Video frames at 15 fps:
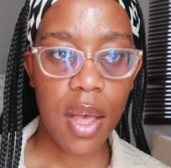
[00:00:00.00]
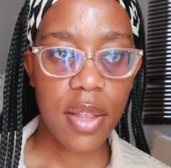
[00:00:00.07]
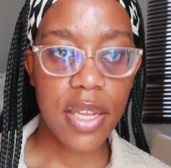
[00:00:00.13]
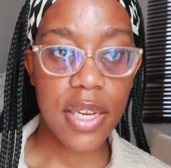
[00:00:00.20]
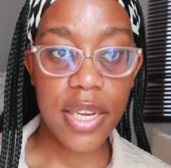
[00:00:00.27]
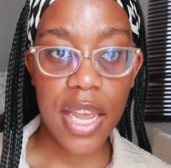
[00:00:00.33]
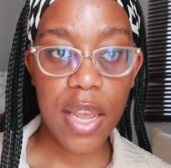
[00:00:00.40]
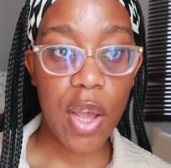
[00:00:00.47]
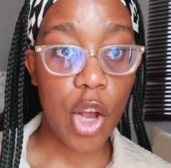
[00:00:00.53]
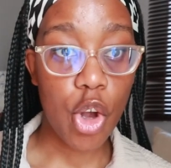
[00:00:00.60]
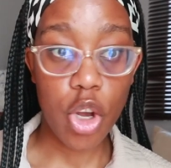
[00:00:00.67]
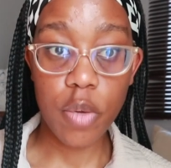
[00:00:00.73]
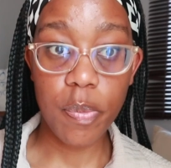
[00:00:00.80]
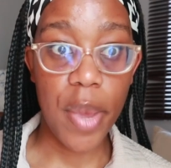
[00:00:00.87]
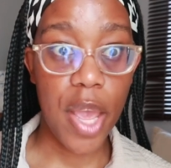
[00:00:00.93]
The day I
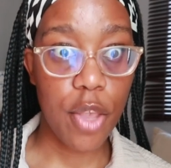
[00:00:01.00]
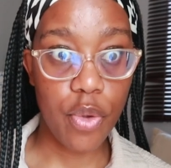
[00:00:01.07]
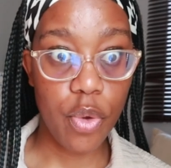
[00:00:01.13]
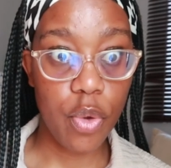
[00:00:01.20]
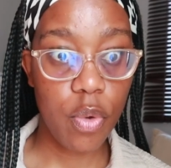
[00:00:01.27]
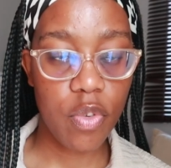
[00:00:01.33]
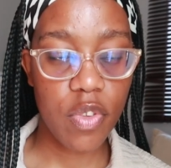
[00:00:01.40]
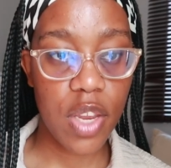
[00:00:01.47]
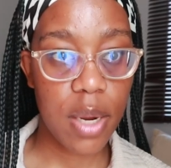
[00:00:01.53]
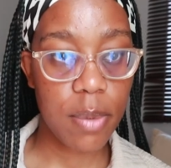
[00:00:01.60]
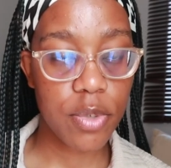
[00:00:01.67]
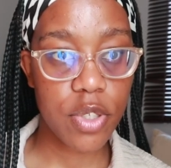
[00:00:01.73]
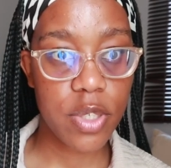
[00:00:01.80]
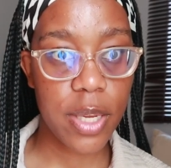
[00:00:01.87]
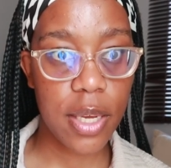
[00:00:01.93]
got bad news, and I'm
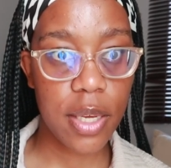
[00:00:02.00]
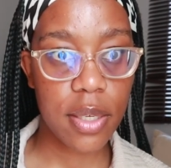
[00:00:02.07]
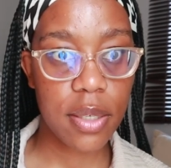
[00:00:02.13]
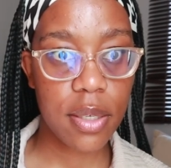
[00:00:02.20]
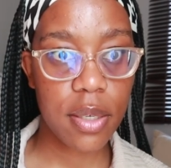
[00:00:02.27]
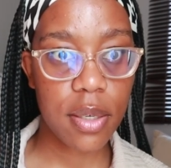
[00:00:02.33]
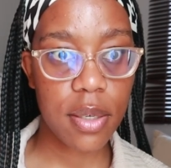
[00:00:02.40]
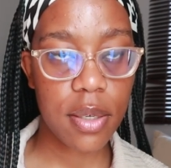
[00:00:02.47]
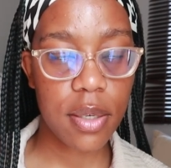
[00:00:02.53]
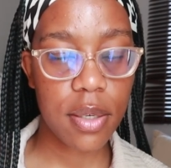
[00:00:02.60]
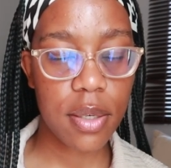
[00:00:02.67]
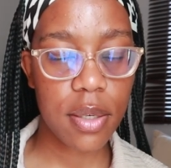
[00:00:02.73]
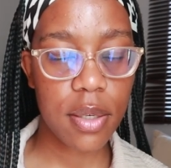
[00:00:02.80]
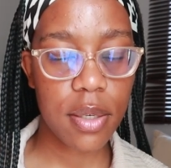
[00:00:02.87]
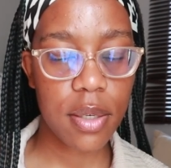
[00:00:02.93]
just like,
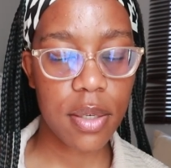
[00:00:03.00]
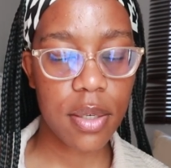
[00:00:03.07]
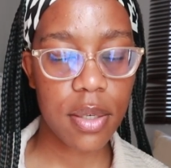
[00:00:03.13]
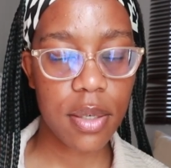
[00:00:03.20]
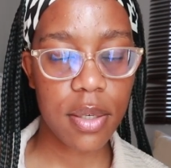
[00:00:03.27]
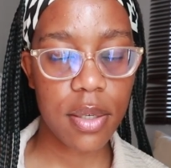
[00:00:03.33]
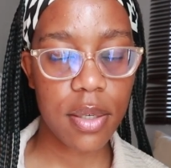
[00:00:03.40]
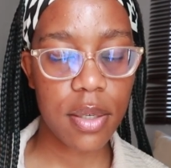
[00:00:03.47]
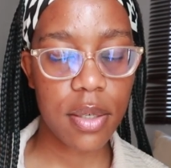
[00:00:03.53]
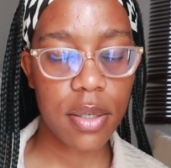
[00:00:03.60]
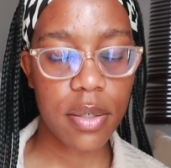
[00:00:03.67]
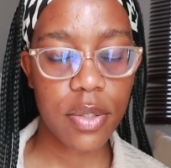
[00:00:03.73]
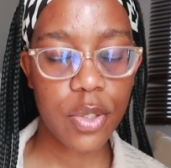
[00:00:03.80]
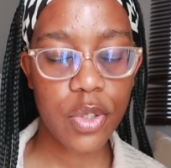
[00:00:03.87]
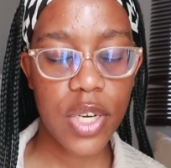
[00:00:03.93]

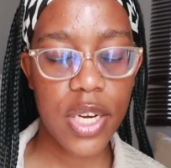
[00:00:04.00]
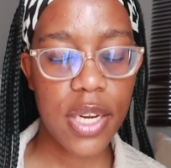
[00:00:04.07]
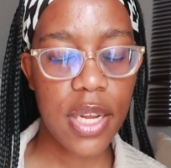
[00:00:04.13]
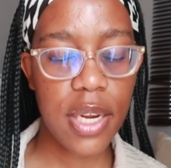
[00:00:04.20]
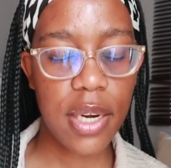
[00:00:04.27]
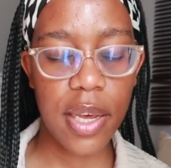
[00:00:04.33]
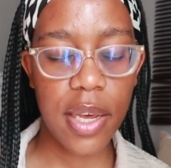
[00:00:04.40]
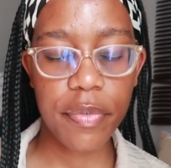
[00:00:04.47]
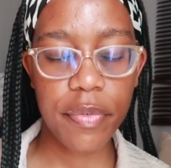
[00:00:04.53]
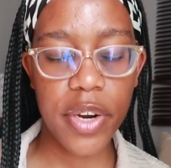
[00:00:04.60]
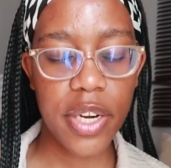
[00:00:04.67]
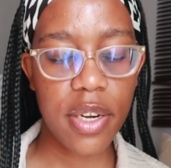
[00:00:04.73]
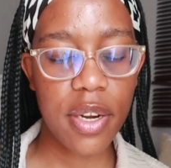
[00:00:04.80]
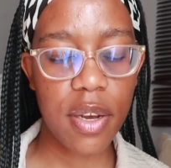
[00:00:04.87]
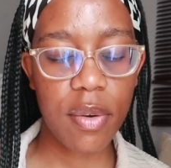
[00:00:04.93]
ugh, dreading life
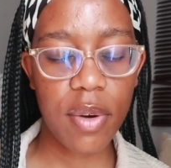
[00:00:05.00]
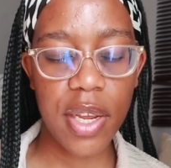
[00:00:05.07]
right now.